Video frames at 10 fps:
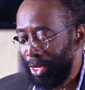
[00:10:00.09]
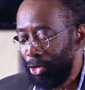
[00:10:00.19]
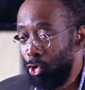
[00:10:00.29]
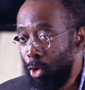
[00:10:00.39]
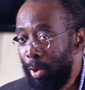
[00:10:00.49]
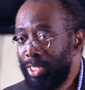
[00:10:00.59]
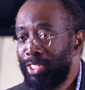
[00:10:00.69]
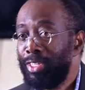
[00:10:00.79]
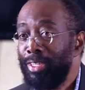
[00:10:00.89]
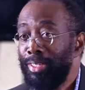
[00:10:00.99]
The
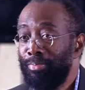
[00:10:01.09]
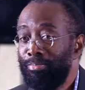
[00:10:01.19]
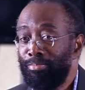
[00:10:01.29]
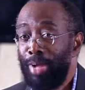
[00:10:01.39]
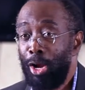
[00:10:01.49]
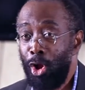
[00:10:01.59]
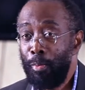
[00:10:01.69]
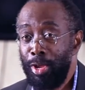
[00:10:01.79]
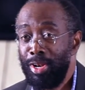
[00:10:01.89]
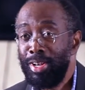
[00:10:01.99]
robots are
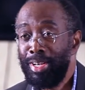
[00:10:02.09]
coming.